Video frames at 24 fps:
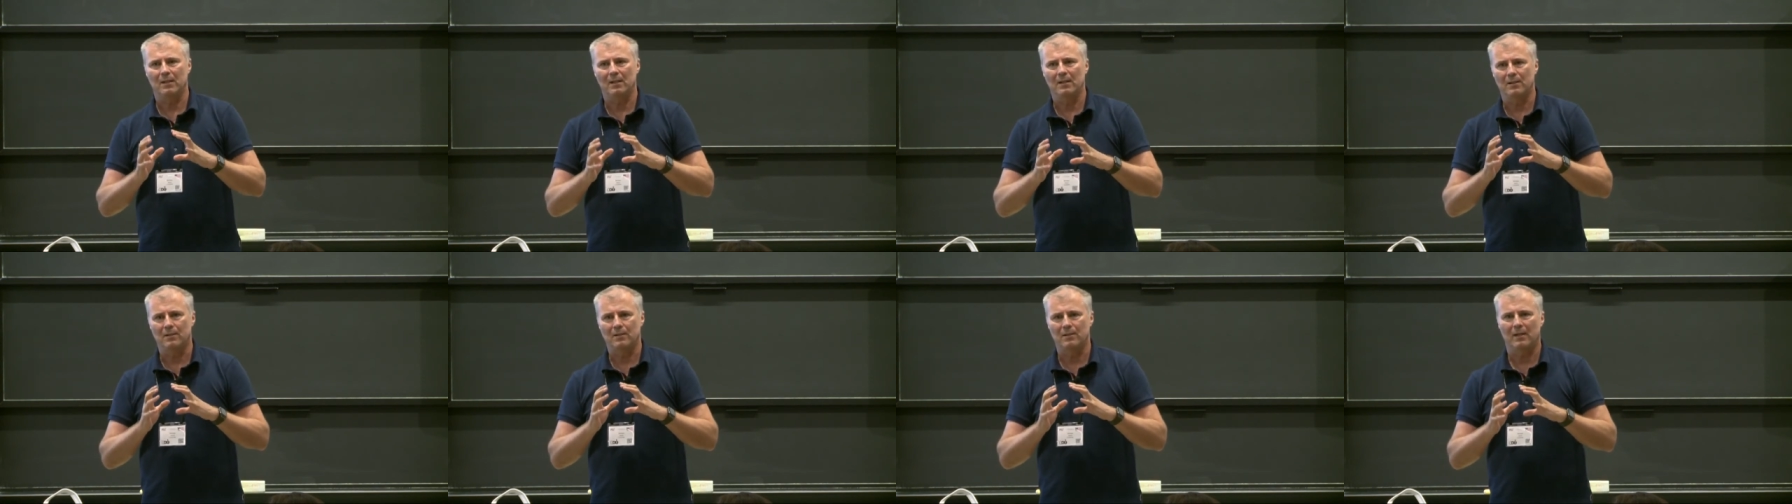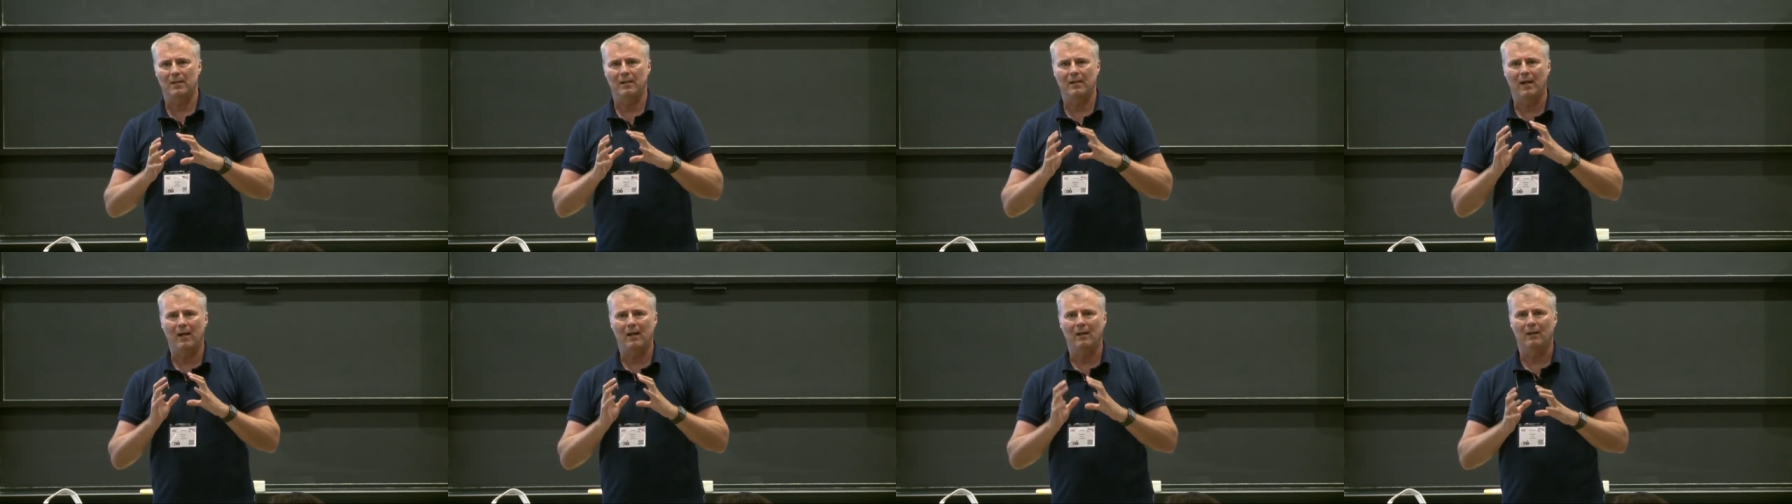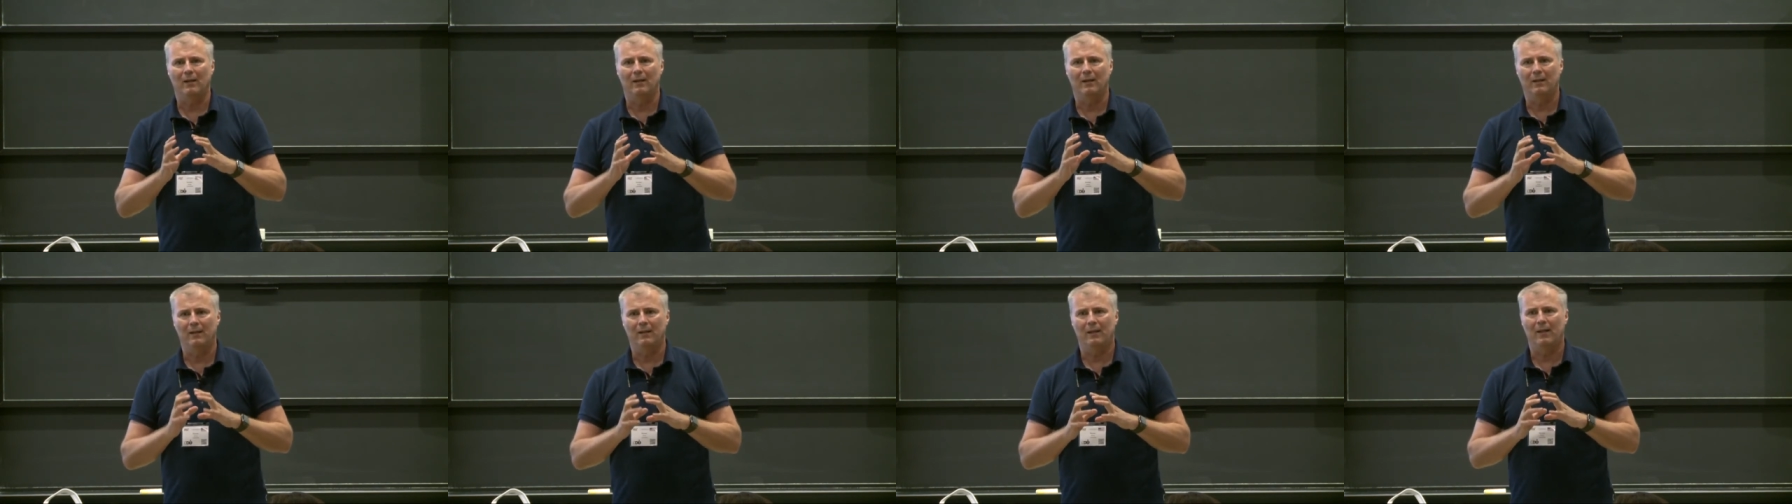is an
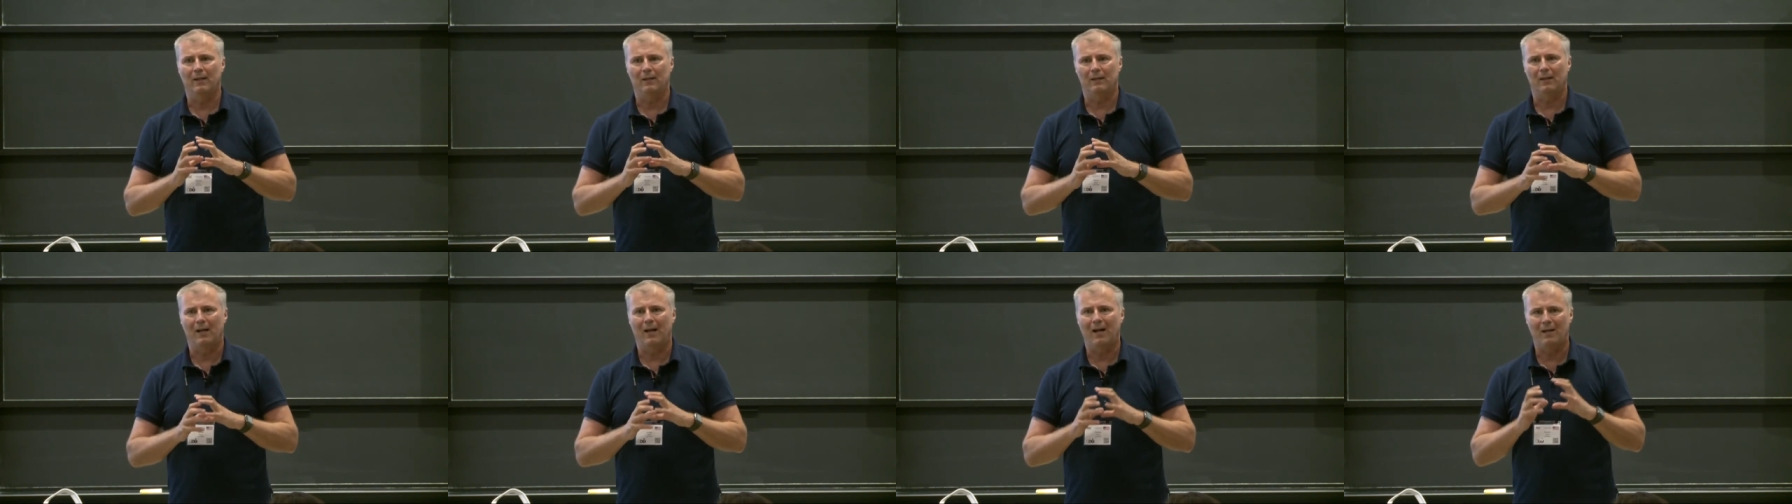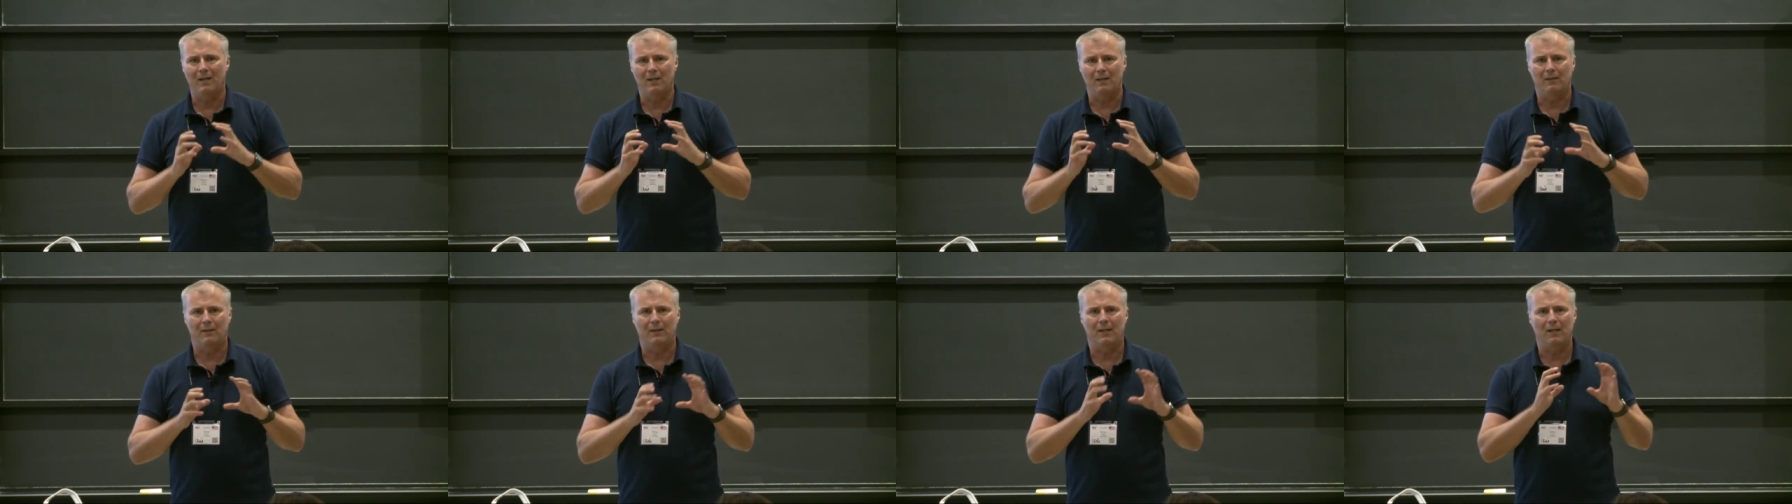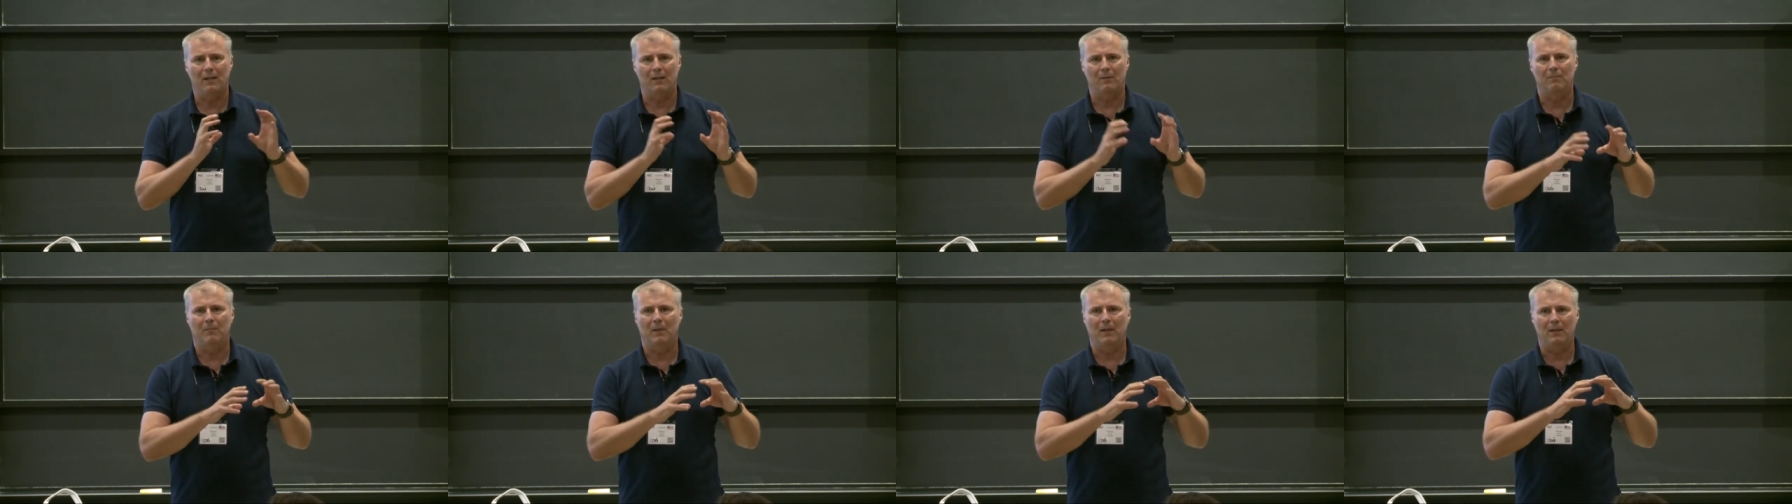island, that I
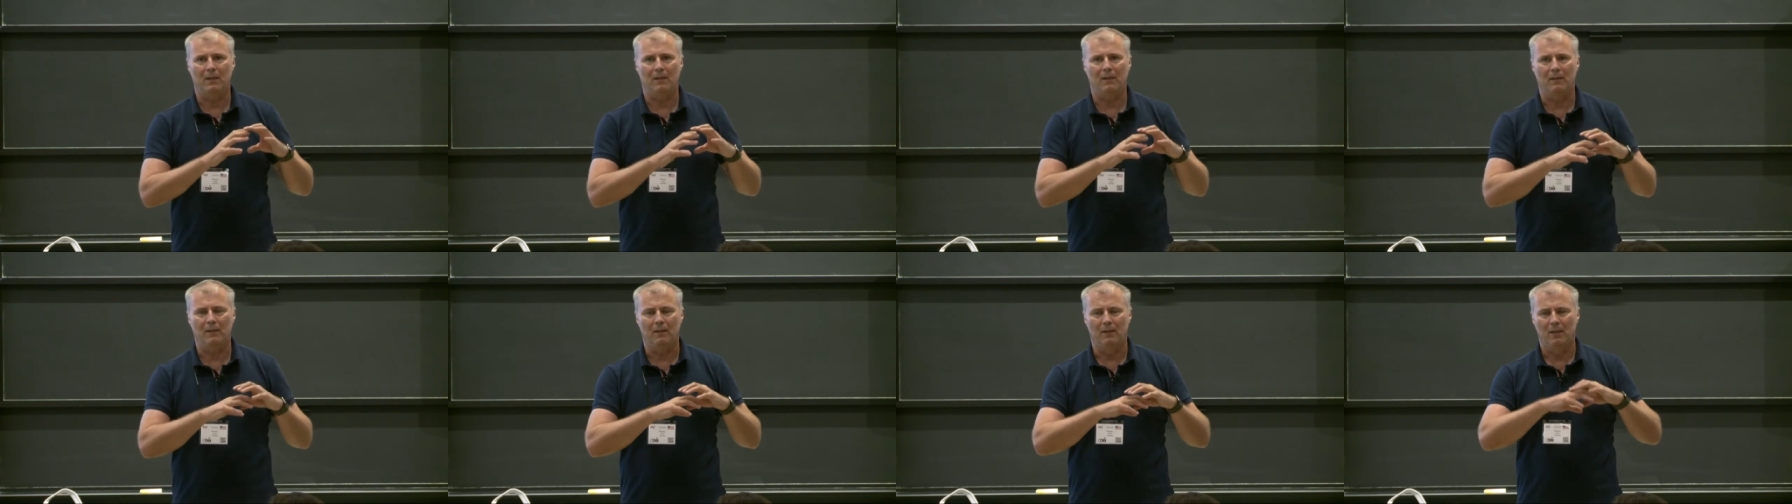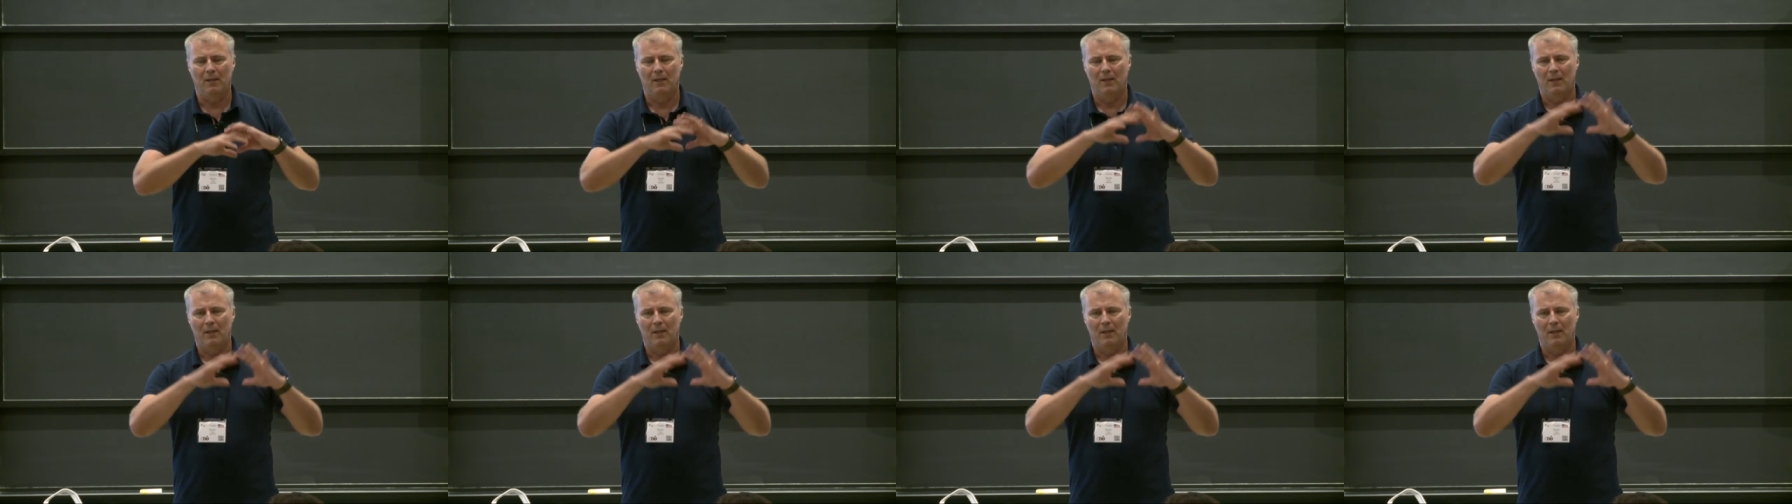take my,